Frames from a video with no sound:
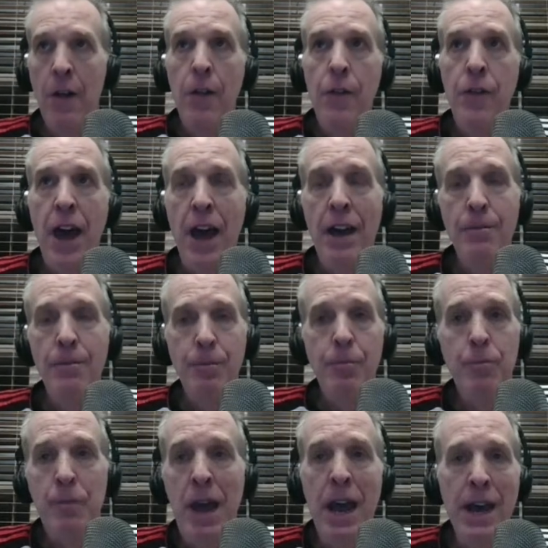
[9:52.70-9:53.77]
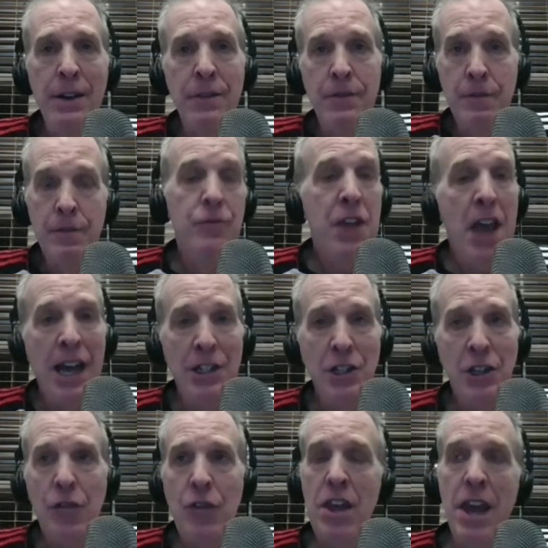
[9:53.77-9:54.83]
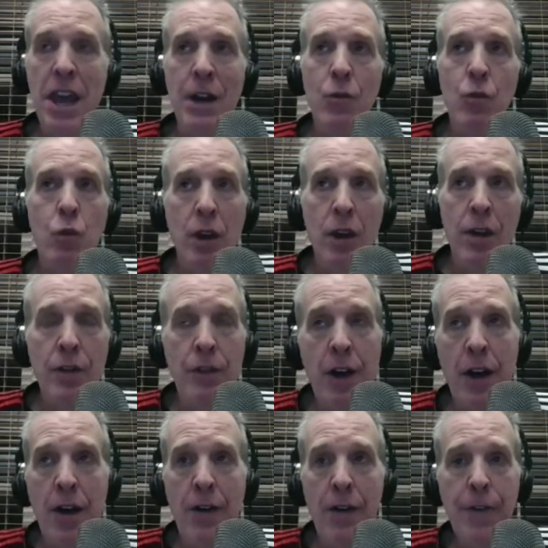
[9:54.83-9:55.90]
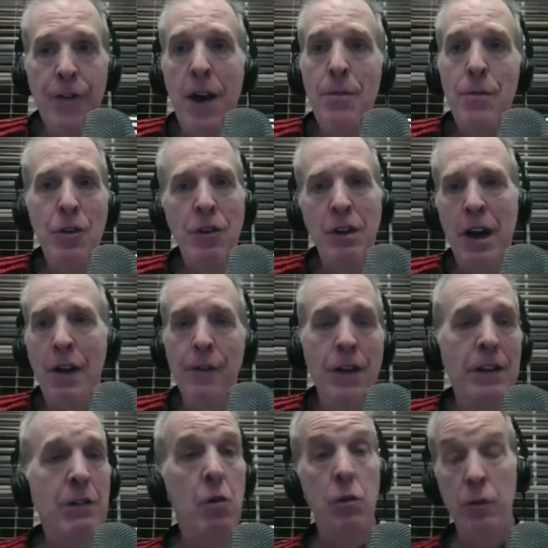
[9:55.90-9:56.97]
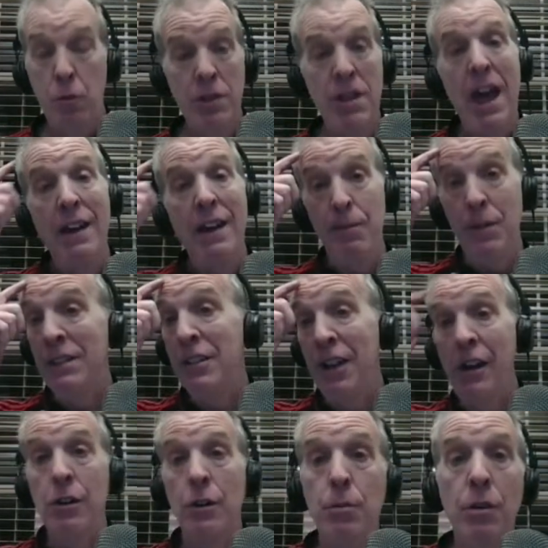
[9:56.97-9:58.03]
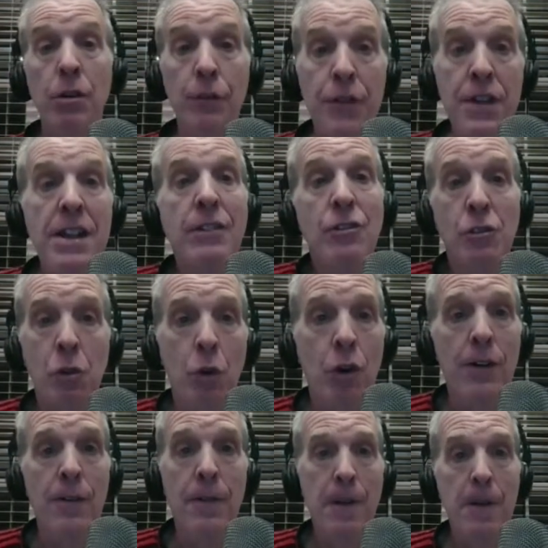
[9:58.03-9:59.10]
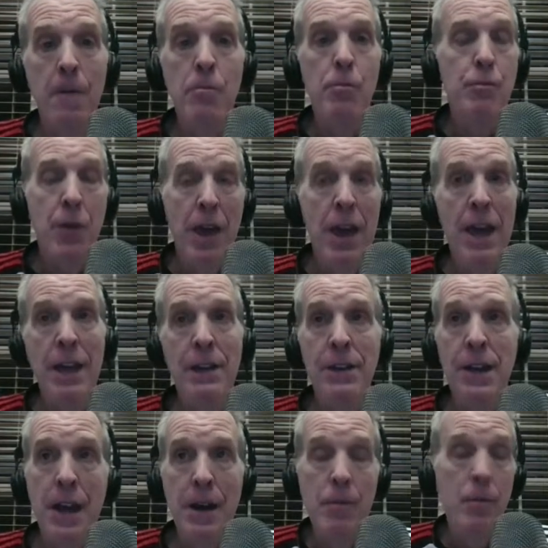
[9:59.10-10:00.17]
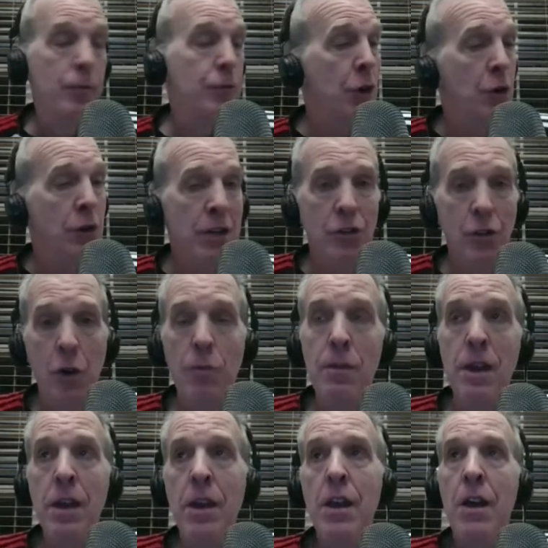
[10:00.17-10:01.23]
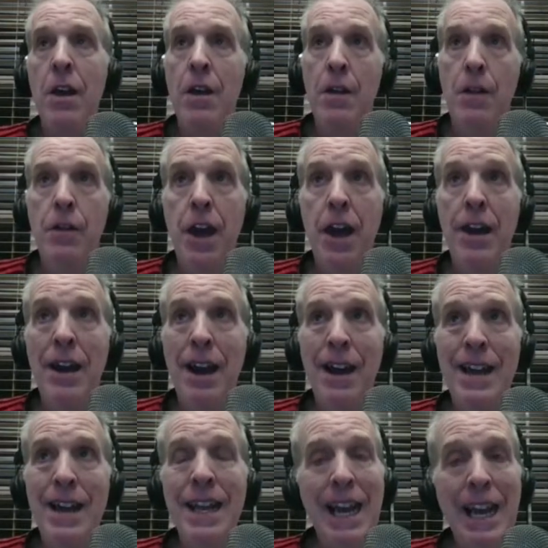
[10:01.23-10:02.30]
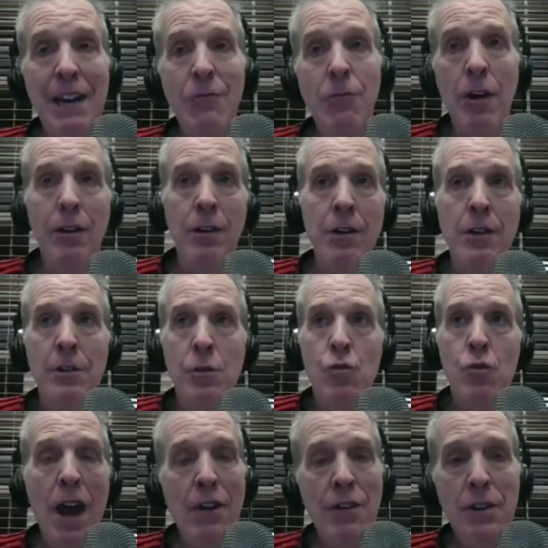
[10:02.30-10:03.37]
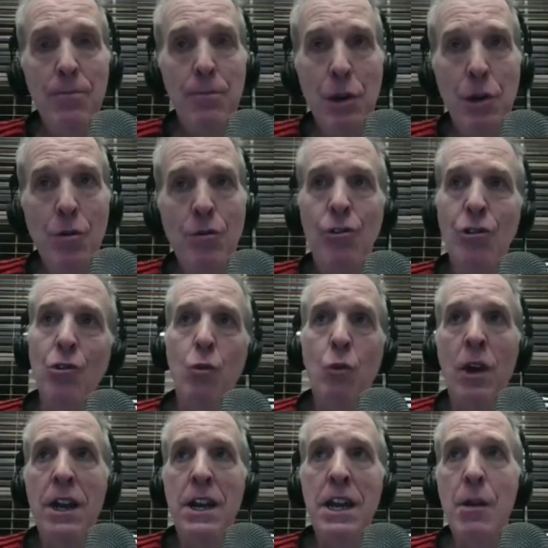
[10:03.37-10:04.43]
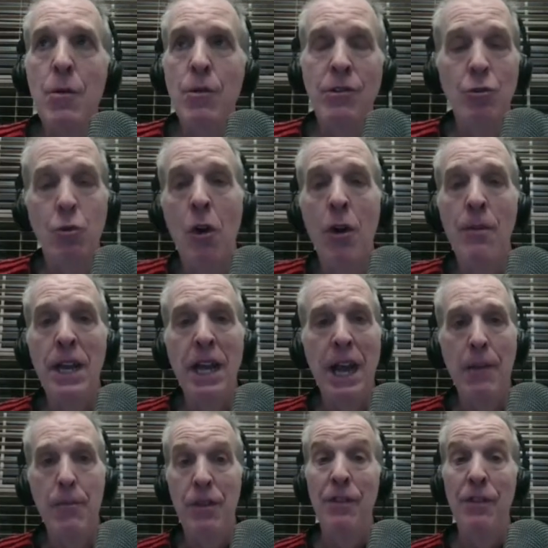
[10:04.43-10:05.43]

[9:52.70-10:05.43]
that mad dash at the end with Fabio Carvalho. Would that have been terrible if he scored? And Tony told me that he got a round of booze when he was warming up in